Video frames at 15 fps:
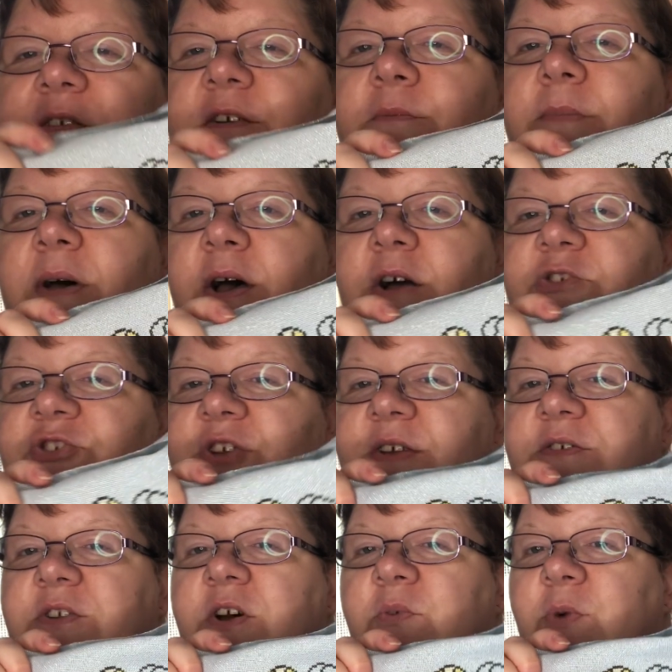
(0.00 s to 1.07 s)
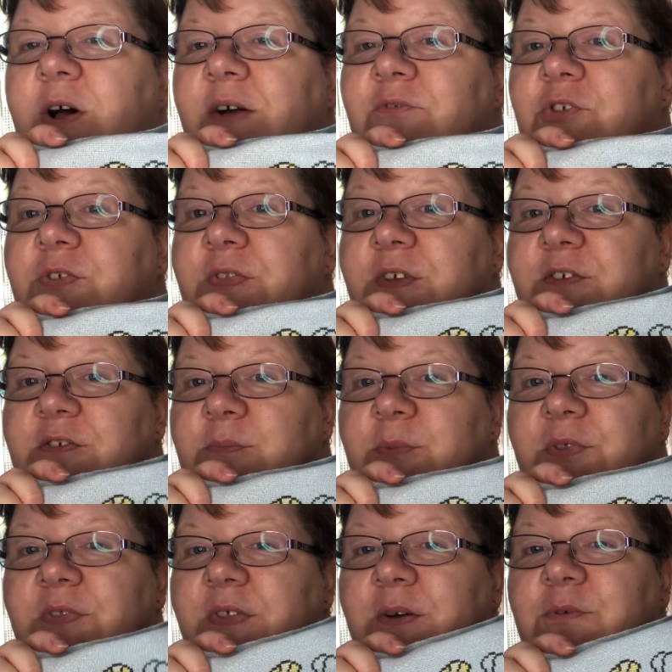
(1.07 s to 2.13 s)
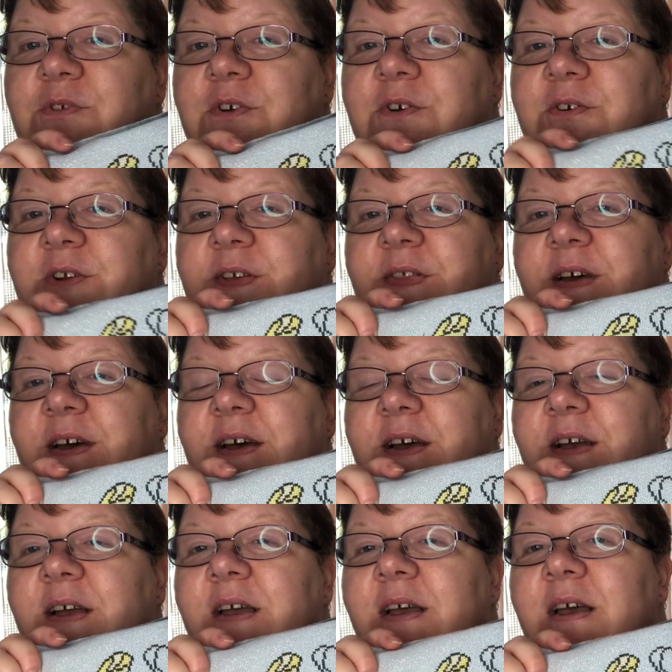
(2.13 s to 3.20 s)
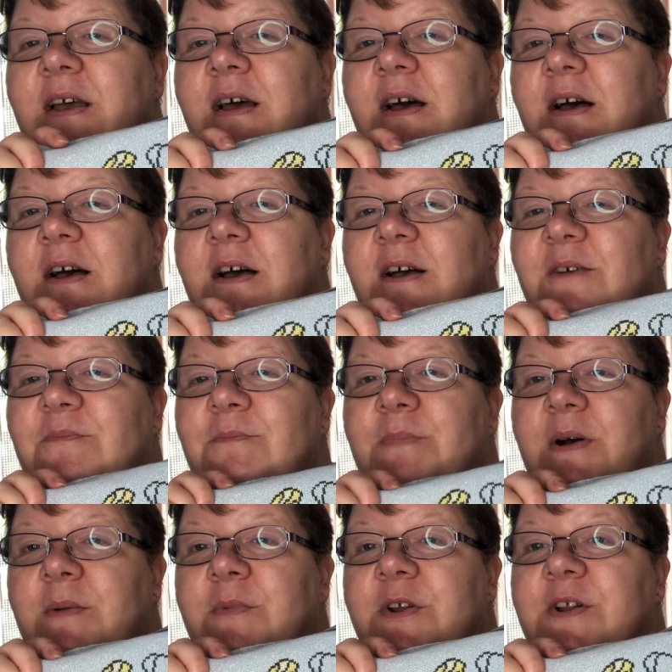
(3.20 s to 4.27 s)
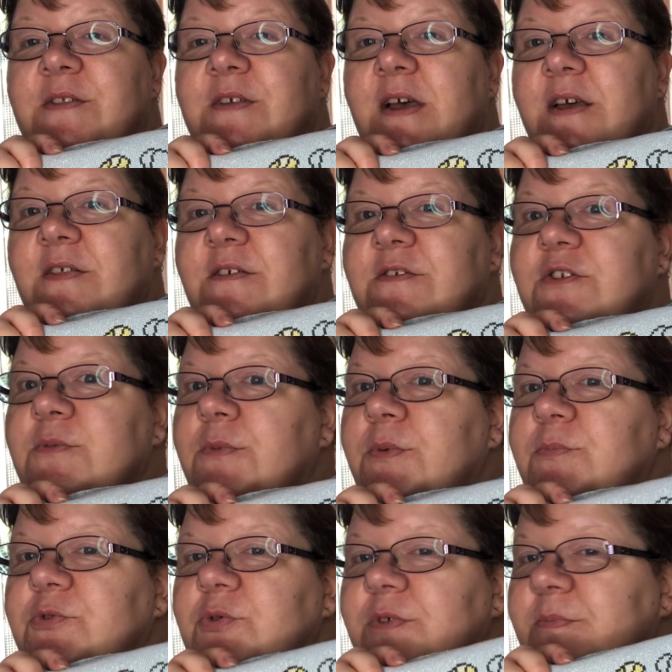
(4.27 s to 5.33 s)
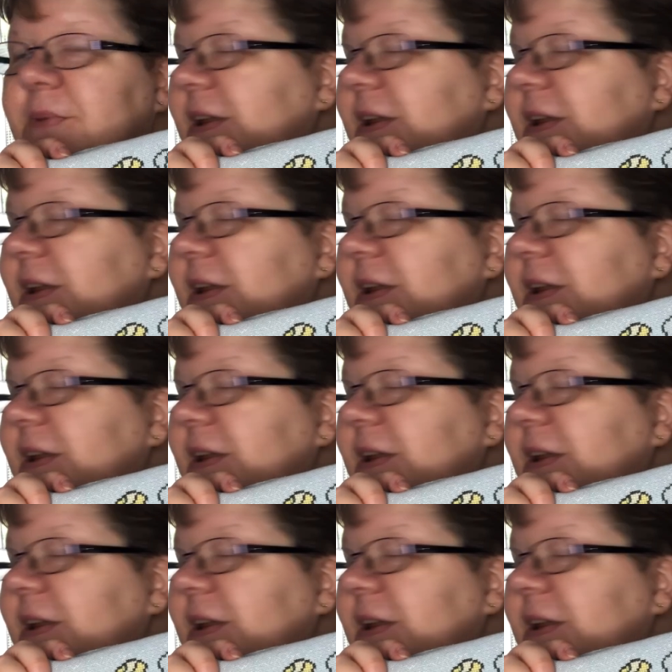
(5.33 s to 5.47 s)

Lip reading: on March. That's not what I've done this month, that was already there. But I'm going to take this to Mum's with me